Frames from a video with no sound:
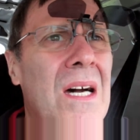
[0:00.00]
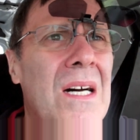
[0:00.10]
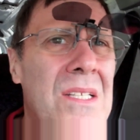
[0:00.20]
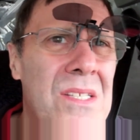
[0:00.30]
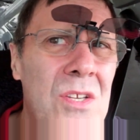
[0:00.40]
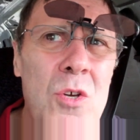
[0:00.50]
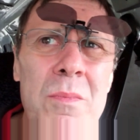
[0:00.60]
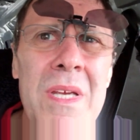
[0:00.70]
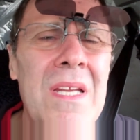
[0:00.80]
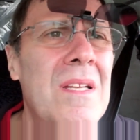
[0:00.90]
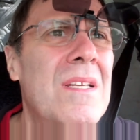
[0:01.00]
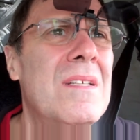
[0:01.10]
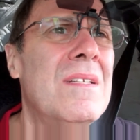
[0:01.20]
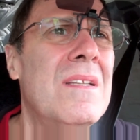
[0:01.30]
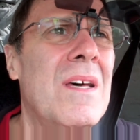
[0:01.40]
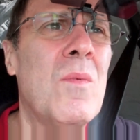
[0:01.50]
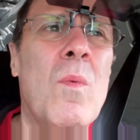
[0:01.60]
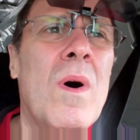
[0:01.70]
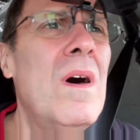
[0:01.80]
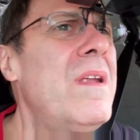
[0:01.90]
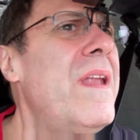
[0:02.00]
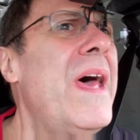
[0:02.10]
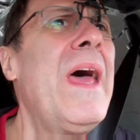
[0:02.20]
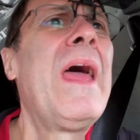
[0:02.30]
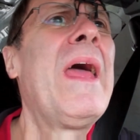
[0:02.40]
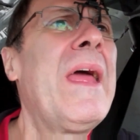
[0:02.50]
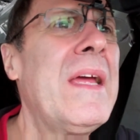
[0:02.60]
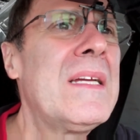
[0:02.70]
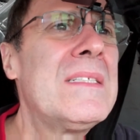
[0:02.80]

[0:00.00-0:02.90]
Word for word: assuming that one day